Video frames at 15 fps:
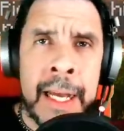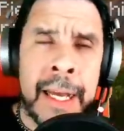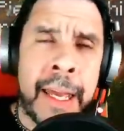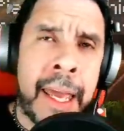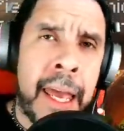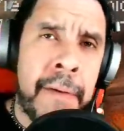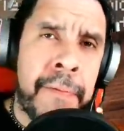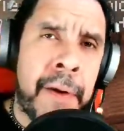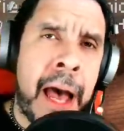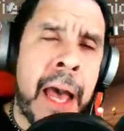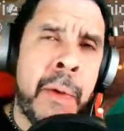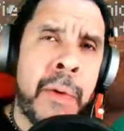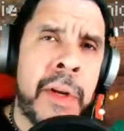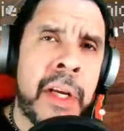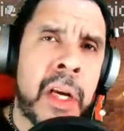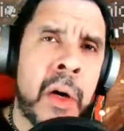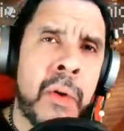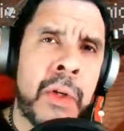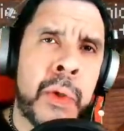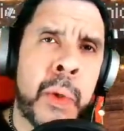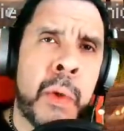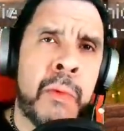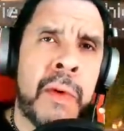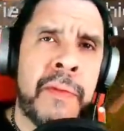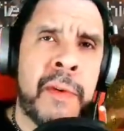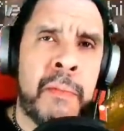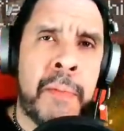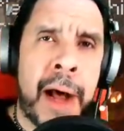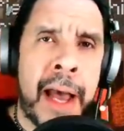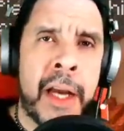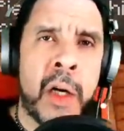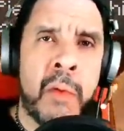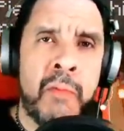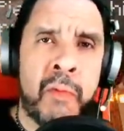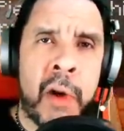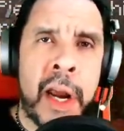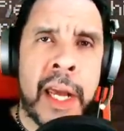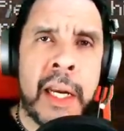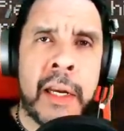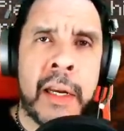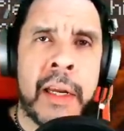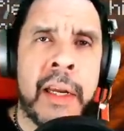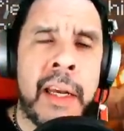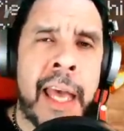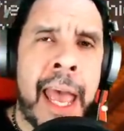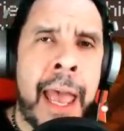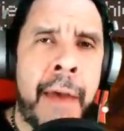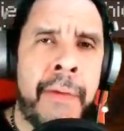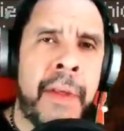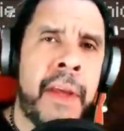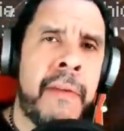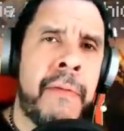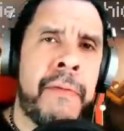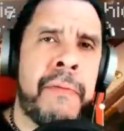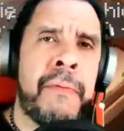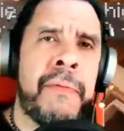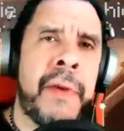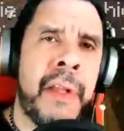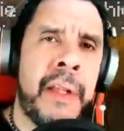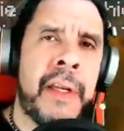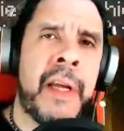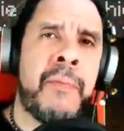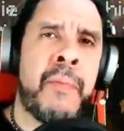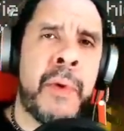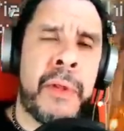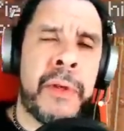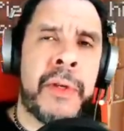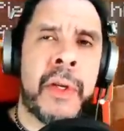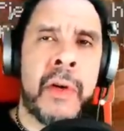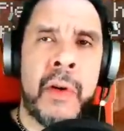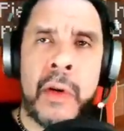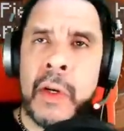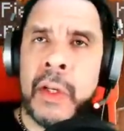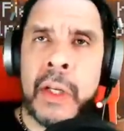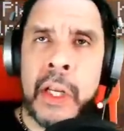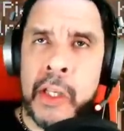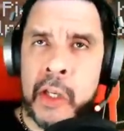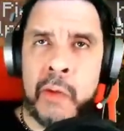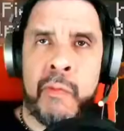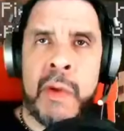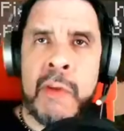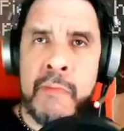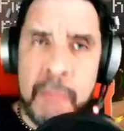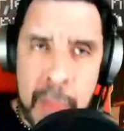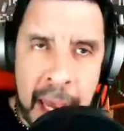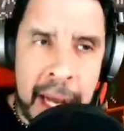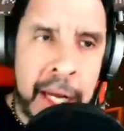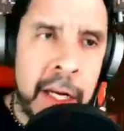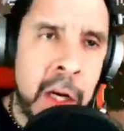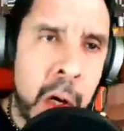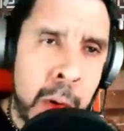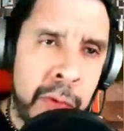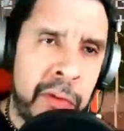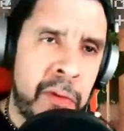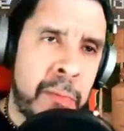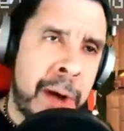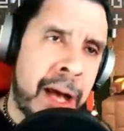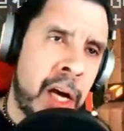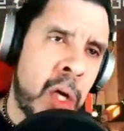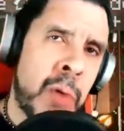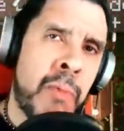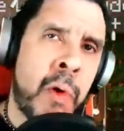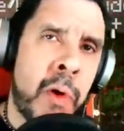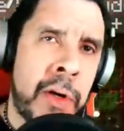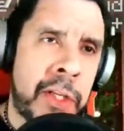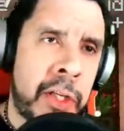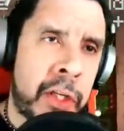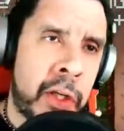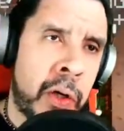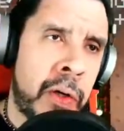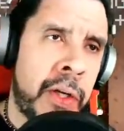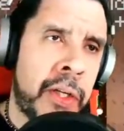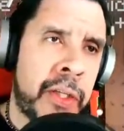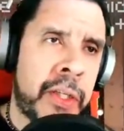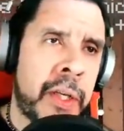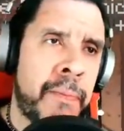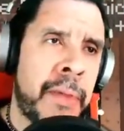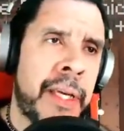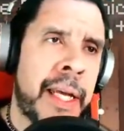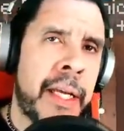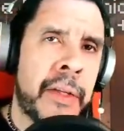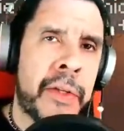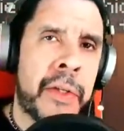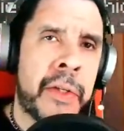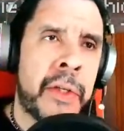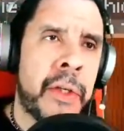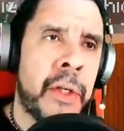If I were to go to a river biome, right, and then fill it up with dirt, does it remain a river biome, or does it turn into something else?